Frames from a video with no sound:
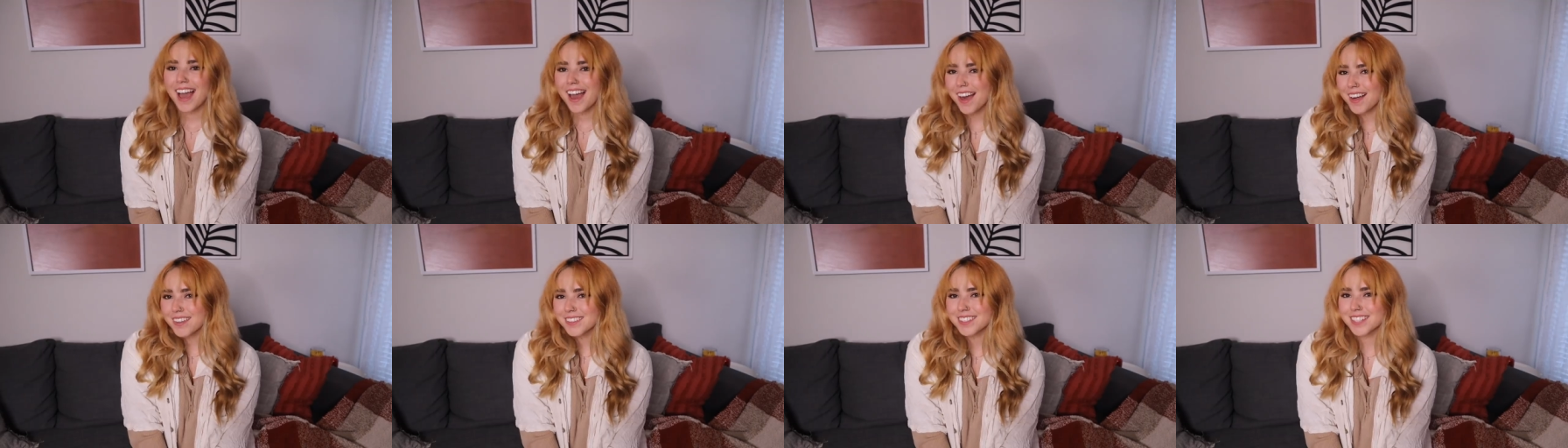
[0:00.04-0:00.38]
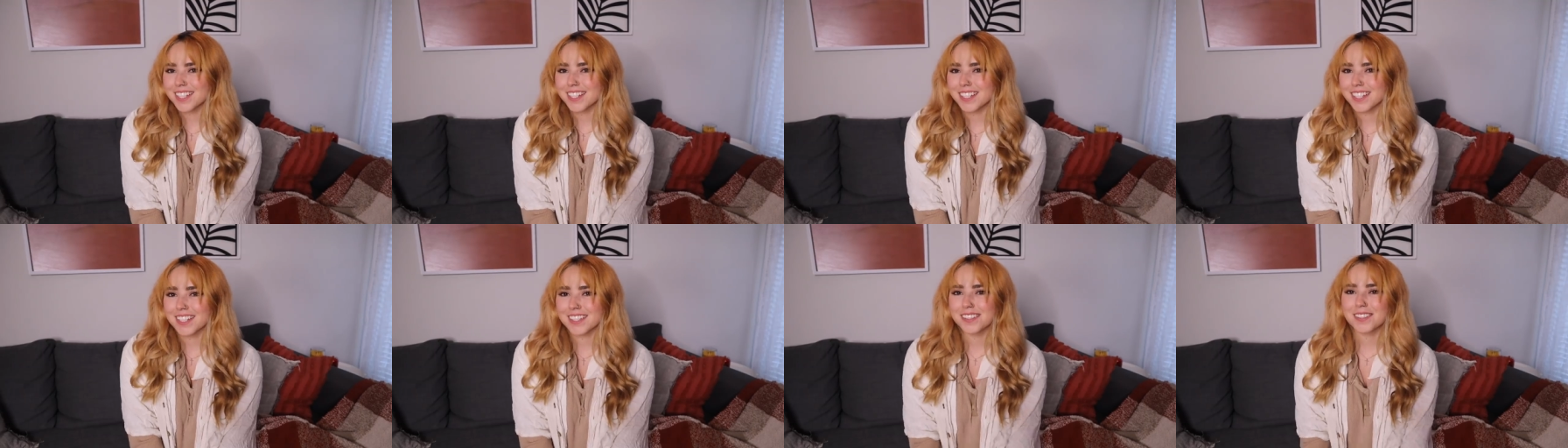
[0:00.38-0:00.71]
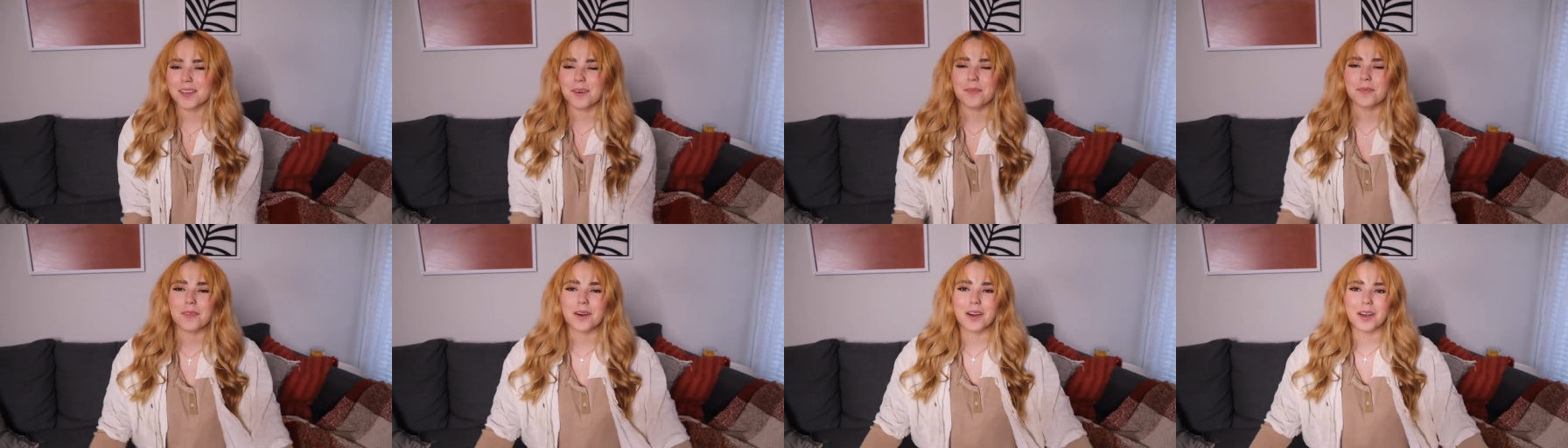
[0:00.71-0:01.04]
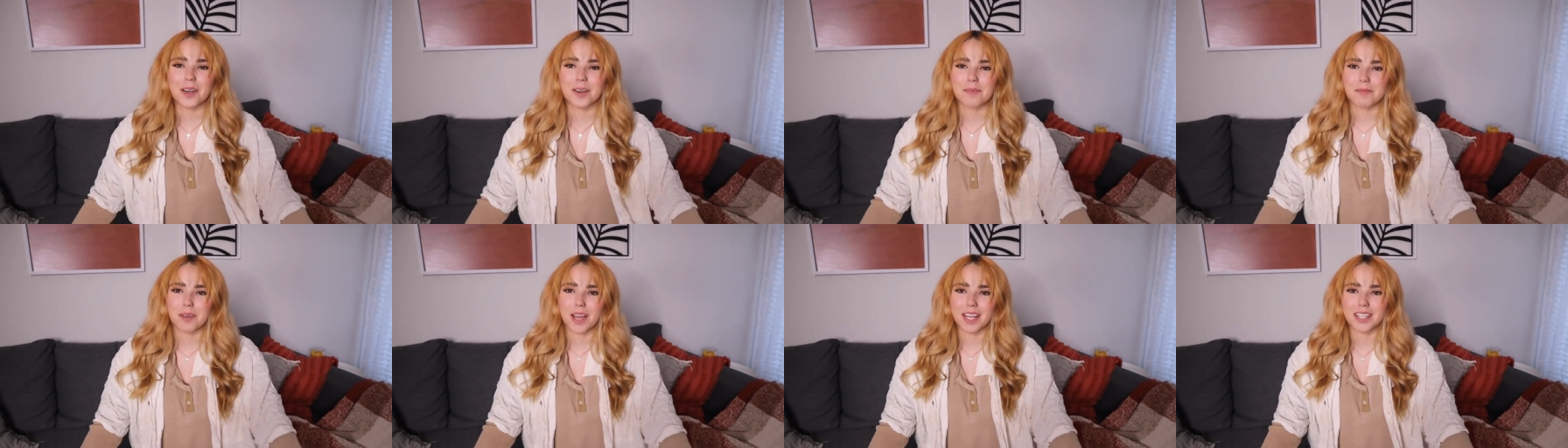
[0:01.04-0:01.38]
Hello sydlings,
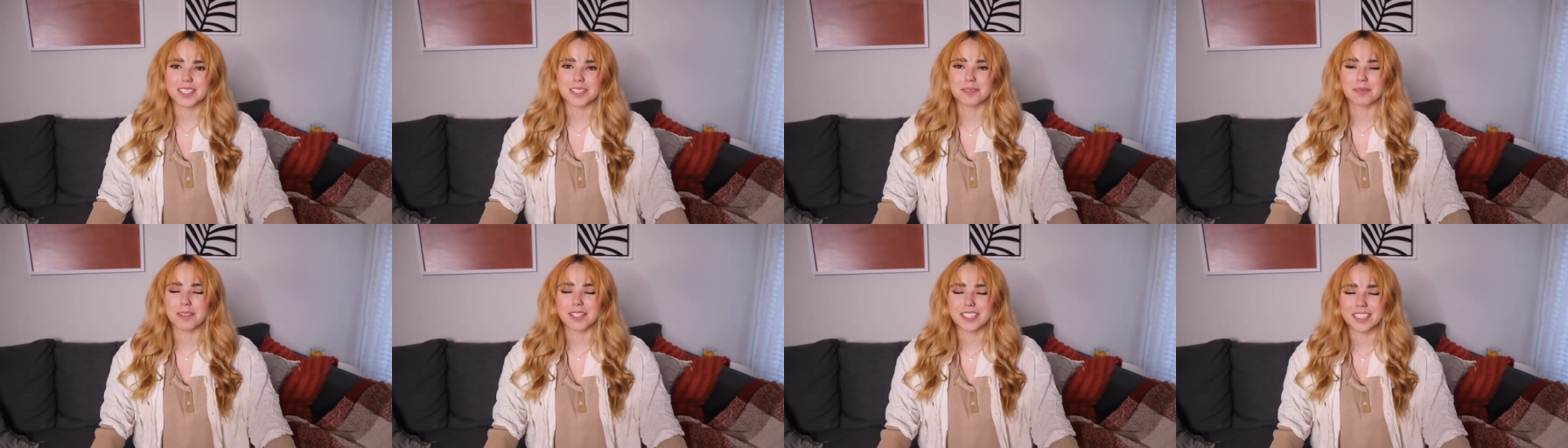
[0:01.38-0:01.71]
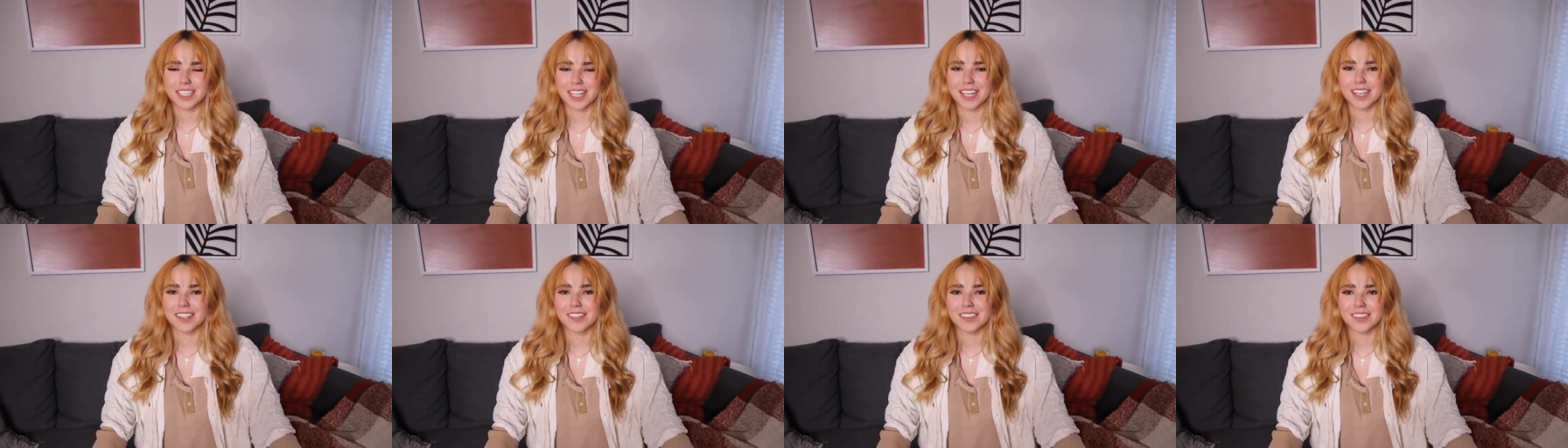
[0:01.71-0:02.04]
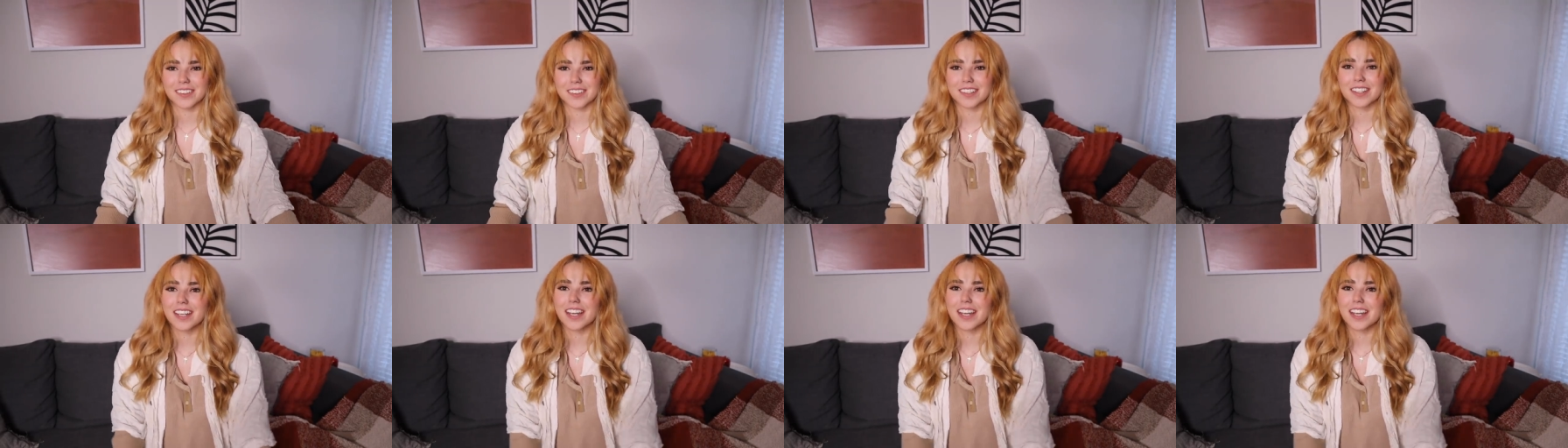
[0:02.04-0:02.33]
welcome back to my channel.